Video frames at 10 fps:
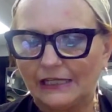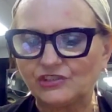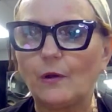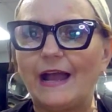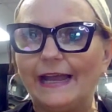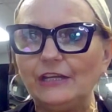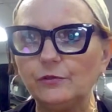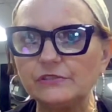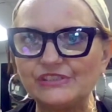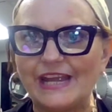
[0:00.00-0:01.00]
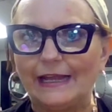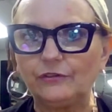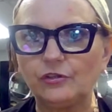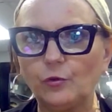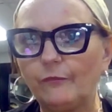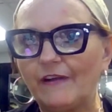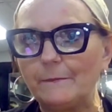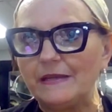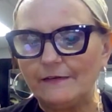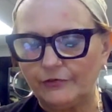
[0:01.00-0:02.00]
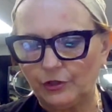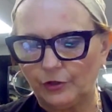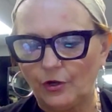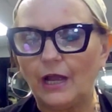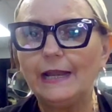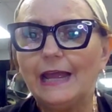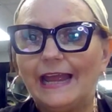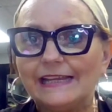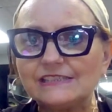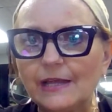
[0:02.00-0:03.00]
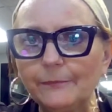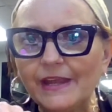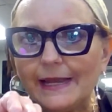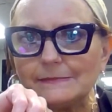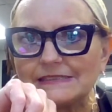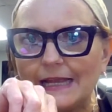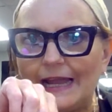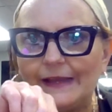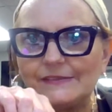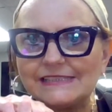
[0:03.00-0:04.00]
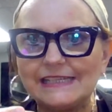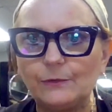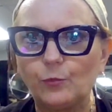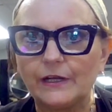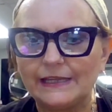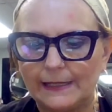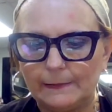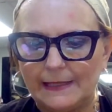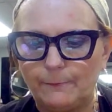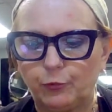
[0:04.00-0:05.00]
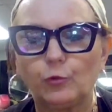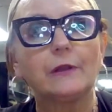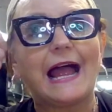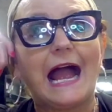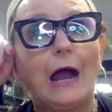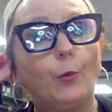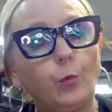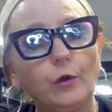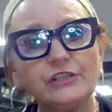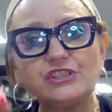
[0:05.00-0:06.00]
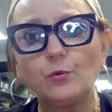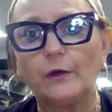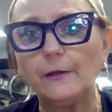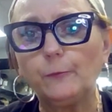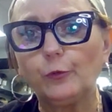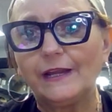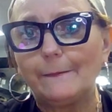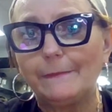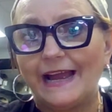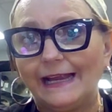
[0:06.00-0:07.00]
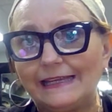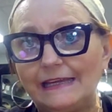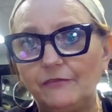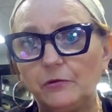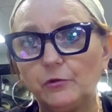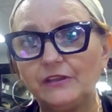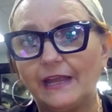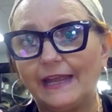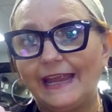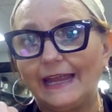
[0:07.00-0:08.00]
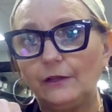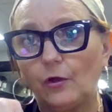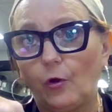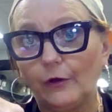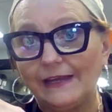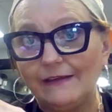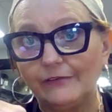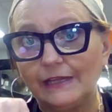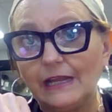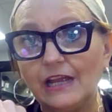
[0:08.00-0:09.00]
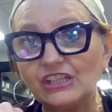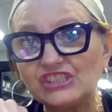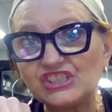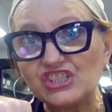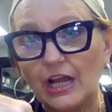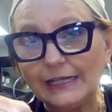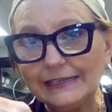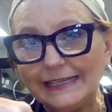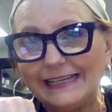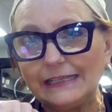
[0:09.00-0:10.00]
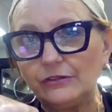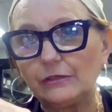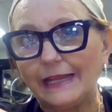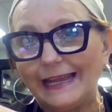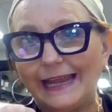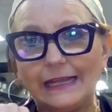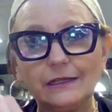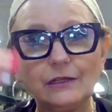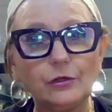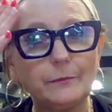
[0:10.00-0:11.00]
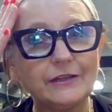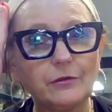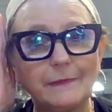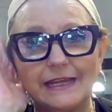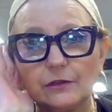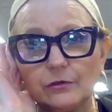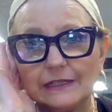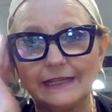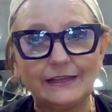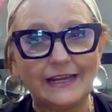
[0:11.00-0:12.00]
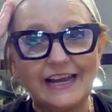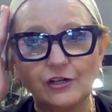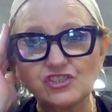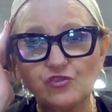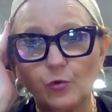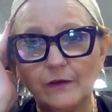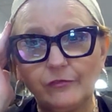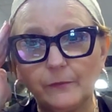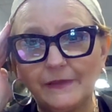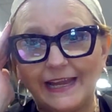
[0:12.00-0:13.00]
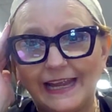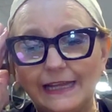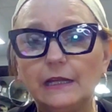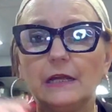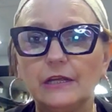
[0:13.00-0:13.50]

So I use that to know if I'm even or not. And sometimes I've seen where they pull outwards. You want to bring it back even with the head or even snuggling into the head a little bit to make it look like the hair's growing from the head.